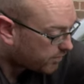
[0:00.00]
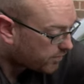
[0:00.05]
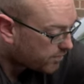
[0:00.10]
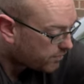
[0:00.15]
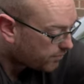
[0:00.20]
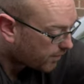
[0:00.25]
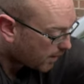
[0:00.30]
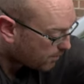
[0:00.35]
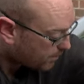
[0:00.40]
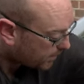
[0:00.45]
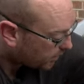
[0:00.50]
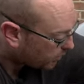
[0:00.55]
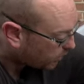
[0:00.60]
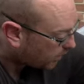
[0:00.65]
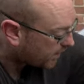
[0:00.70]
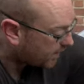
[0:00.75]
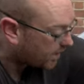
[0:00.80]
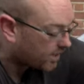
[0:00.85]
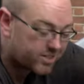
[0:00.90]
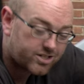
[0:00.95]
to flap in
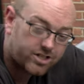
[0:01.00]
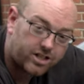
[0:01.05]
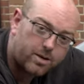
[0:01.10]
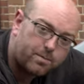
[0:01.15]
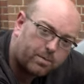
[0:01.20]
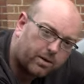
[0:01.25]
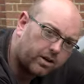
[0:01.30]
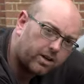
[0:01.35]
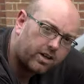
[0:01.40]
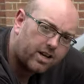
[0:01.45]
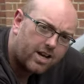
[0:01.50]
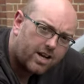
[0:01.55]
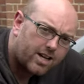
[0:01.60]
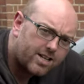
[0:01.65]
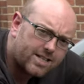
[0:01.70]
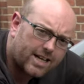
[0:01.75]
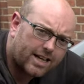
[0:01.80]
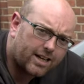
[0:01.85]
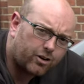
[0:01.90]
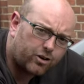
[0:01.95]
quite nicely, but
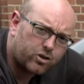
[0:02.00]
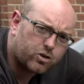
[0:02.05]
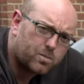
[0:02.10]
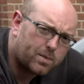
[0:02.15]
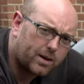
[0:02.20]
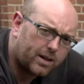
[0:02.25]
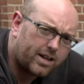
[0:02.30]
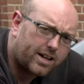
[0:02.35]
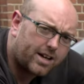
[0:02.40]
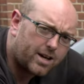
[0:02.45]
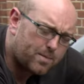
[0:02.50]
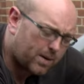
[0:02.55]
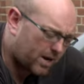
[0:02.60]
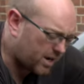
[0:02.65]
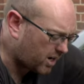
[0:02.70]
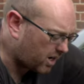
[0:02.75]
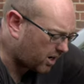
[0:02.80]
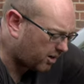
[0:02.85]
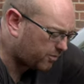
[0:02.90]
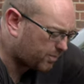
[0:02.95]
it's getting on to be
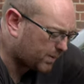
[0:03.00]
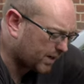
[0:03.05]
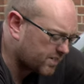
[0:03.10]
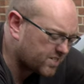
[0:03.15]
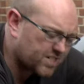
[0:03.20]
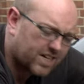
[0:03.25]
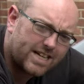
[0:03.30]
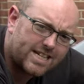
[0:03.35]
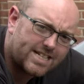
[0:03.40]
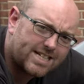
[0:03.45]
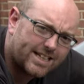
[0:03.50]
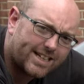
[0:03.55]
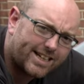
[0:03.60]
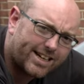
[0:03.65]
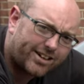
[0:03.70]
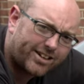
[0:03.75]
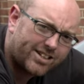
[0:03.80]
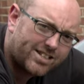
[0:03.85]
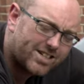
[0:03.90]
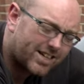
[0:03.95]
about 8:30 at
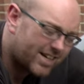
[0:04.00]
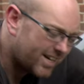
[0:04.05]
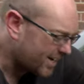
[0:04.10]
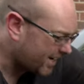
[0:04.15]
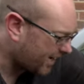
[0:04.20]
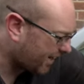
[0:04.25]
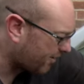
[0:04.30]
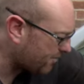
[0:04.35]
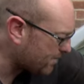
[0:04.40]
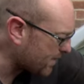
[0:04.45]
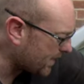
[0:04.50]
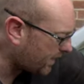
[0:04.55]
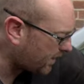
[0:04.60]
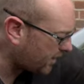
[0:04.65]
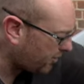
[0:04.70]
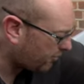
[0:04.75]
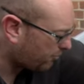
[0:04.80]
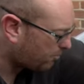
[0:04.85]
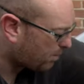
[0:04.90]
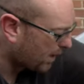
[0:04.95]
night, and I've made
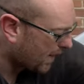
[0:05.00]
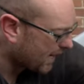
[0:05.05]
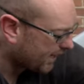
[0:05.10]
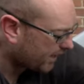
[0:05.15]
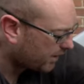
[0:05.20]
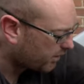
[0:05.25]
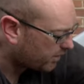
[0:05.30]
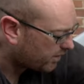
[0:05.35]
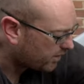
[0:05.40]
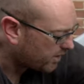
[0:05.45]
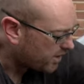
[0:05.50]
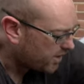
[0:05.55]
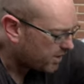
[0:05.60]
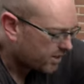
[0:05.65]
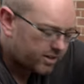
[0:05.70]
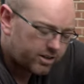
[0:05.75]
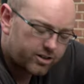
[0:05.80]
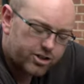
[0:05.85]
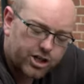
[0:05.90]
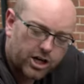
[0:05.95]
enough banging
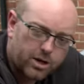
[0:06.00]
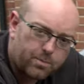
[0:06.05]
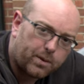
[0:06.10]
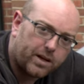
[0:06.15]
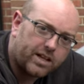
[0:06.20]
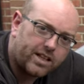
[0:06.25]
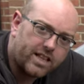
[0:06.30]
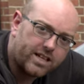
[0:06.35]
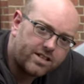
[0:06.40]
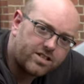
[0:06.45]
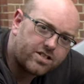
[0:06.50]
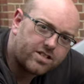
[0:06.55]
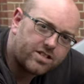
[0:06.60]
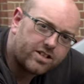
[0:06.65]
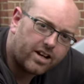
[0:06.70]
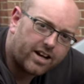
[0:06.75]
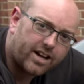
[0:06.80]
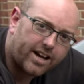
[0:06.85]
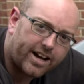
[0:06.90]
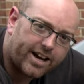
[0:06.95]
shaping this,
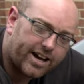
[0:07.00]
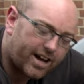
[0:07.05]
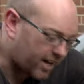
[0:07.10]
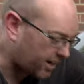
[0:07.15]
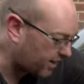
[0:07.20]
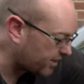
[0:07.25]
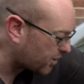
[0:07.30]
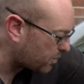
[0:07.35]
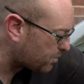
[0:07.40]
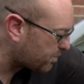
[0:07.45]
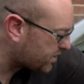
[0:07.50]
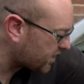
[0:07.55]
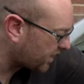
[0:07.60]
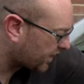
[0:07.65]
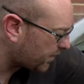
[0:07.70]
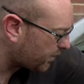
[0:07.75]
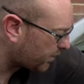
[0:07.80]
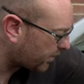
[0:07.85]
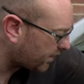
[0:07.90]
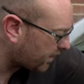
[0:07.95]
and I don't
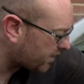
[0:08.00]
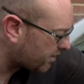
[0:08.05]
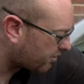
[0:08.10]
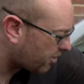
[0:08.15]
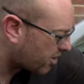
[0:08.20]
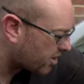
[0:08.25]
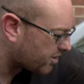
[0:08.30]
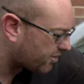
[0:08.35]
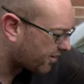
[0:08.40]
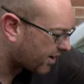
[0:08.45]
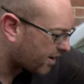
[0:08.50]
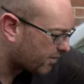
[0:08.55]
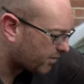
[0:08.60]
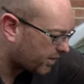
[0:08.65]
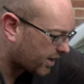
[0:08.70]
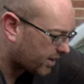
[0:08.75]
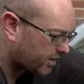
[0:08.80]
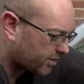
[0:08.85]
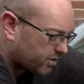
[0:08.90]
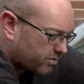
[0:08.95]
particularly want to get the grinder out
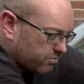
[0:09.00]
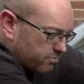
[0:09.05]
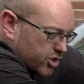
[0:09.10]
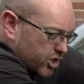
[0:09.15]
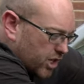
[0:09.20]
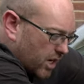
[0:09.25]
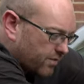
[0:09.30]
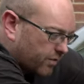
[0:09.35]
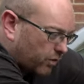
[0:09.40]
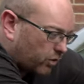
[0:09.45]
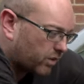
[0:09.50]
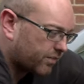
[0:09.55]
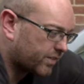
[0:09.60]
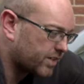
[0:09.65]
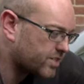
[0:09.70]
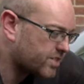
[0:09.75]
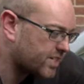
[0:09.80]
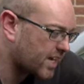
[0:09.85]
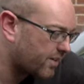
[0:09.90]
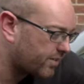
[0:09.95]
and shave all of
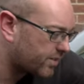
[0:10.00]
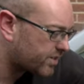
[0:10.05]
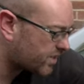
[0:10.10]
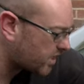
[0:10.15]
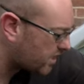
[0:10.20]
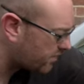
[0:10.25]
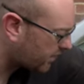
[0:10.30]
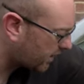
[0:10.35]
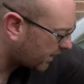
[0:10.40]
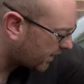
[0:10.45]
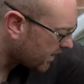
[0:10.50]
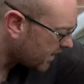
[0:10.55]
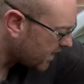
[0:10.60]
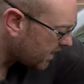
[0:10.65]
this down this evening.